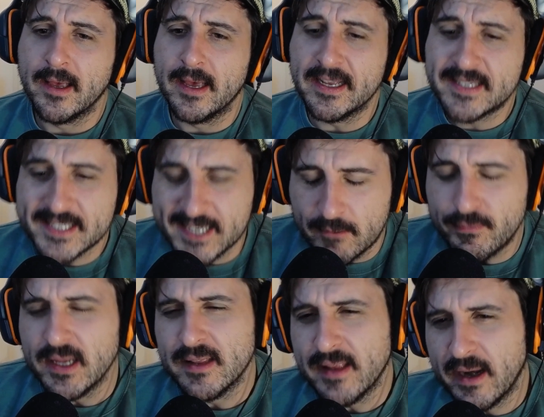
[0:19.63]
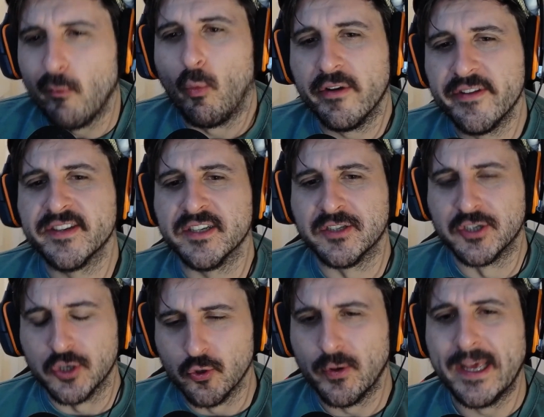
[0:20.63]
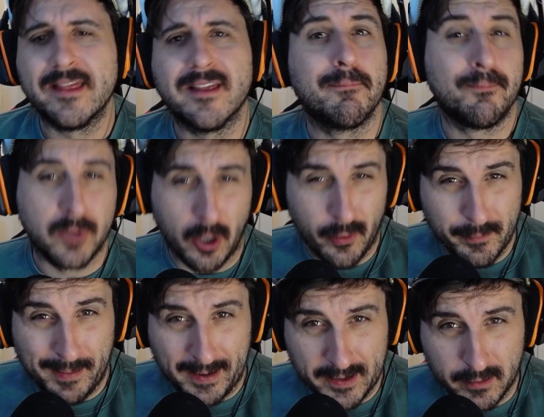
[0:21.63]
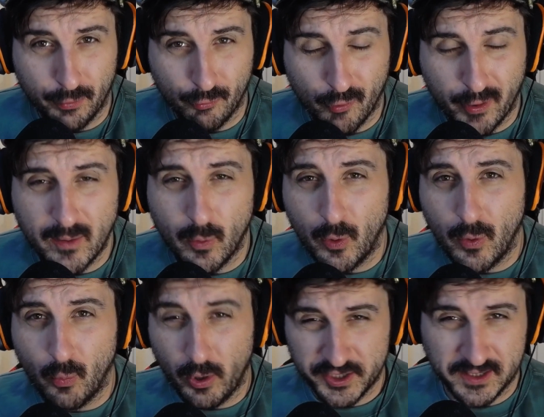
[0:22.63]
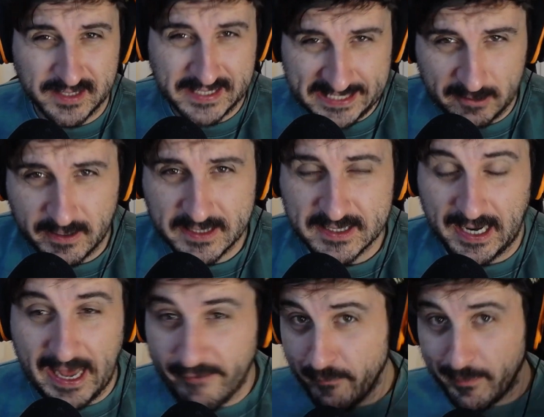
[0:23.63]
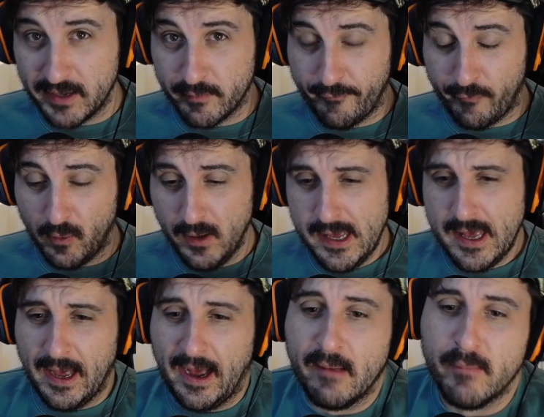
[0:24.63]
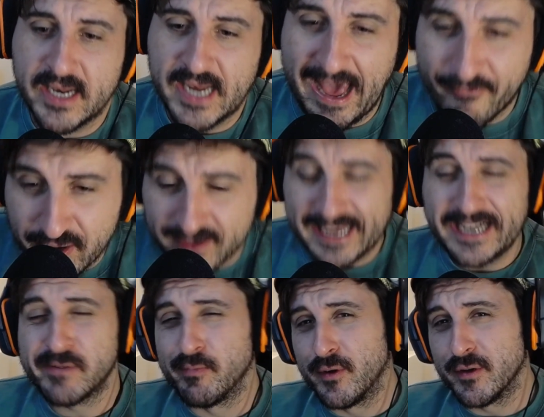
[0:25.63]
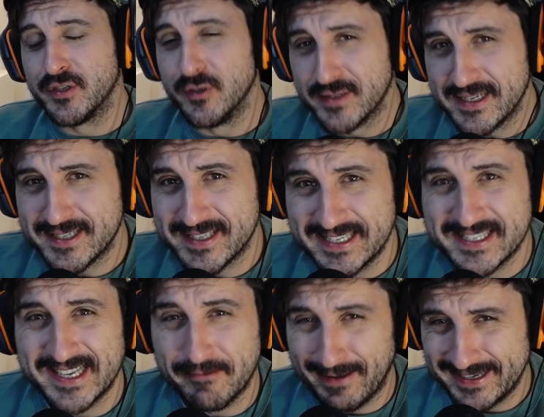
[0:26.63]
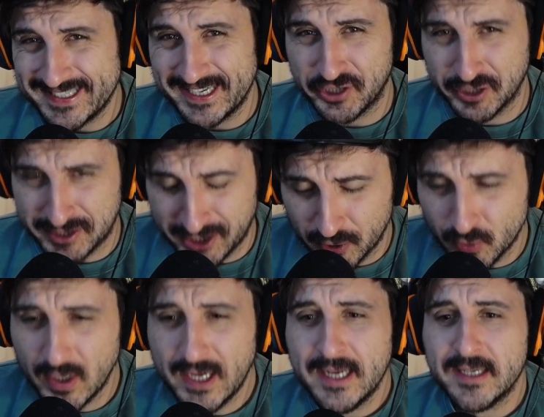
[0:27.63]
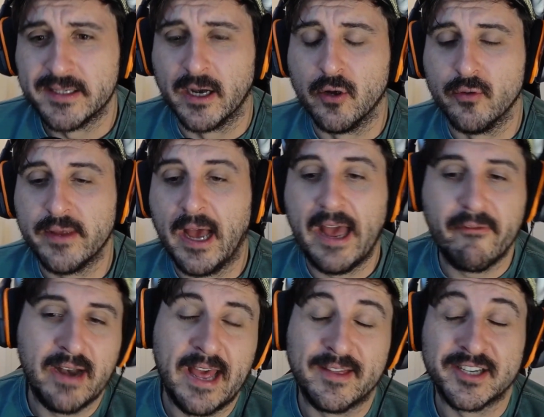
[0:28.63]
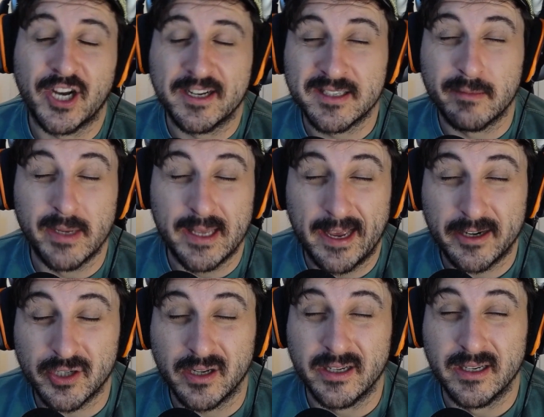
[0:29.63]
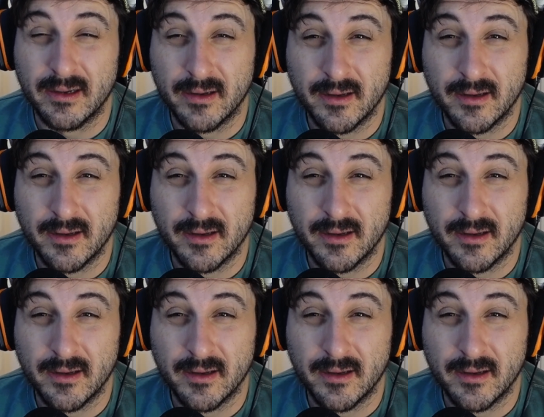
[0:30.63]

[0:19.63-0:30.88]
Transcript: It's something that I wanted to do, either go playing through it or watching the series. I haven't played it before. I'm an avid Xbox user since the PlayStation 2, so I haven't had the chance to be actually,